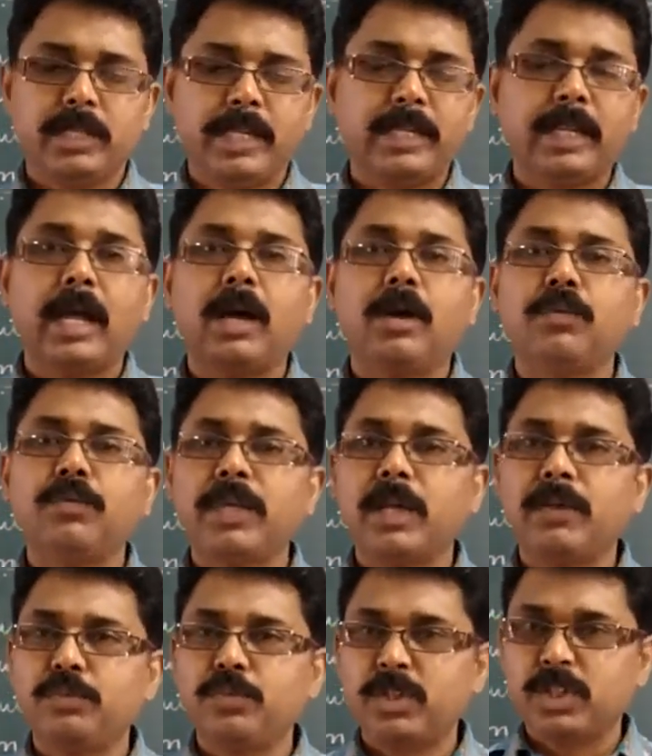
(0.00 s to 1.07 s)
and how we
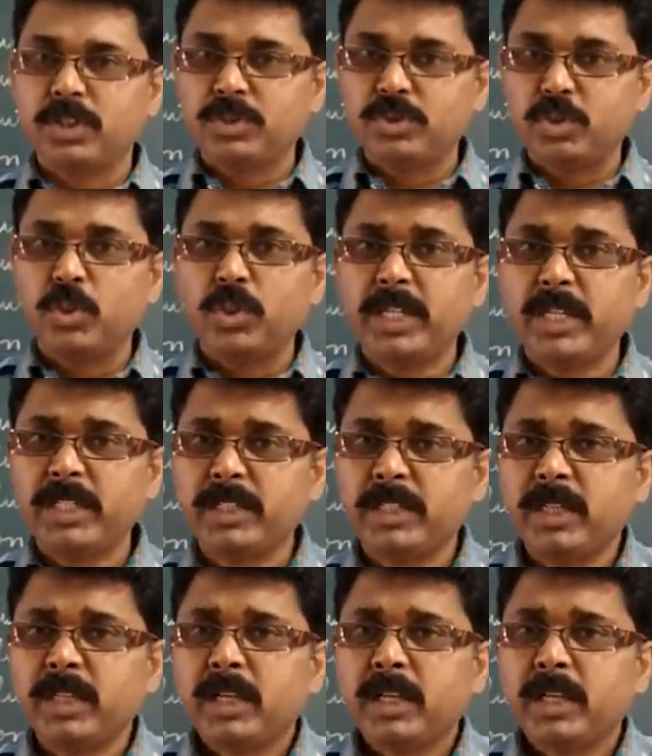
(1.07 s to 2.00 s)
have to control it,